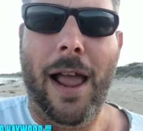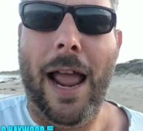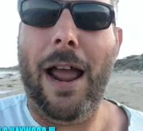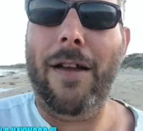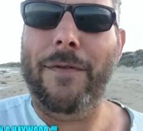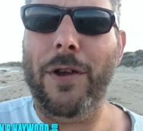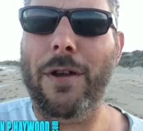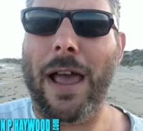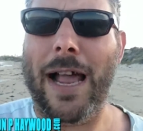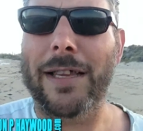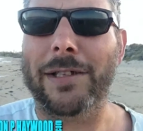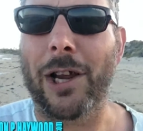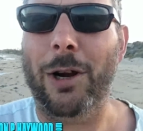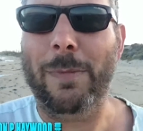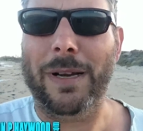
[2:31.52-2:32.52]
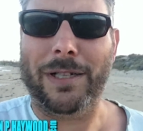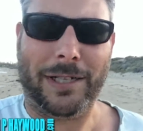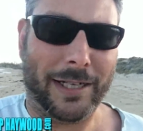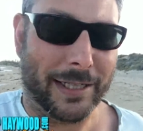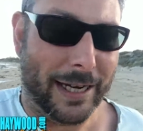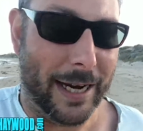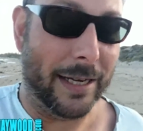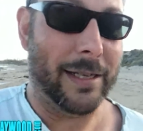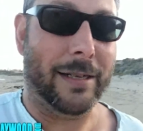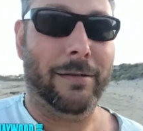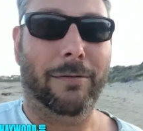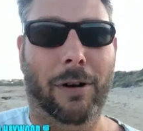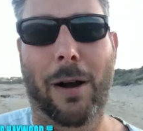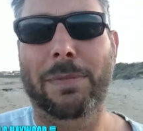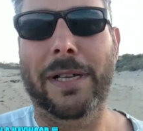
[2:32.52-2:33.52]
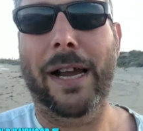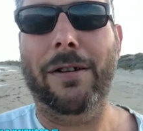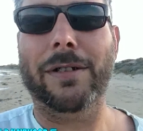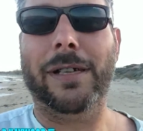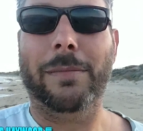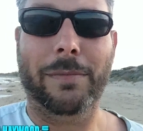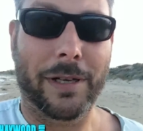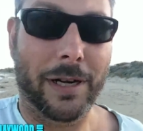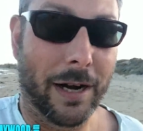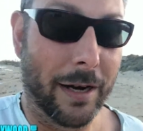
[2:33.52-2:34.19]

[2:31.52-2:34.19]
how have you had so much success? Rob tells him,